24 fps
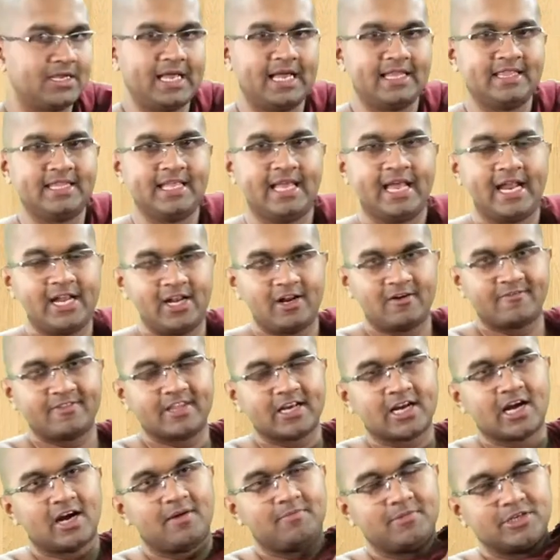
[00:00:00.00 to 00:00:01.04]
at the end of the
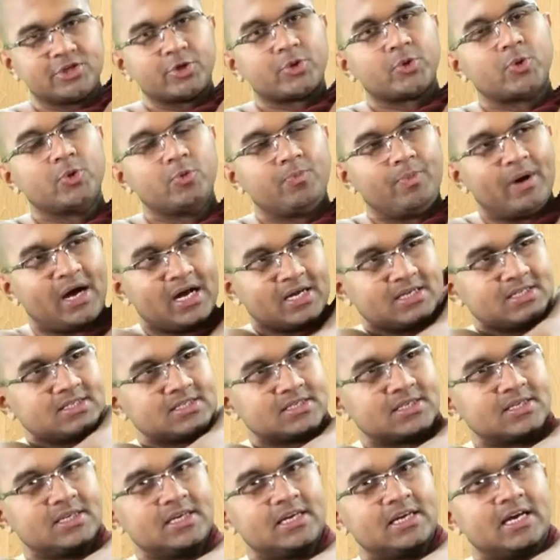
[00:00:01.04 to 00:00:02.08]
Kamaja Rupas.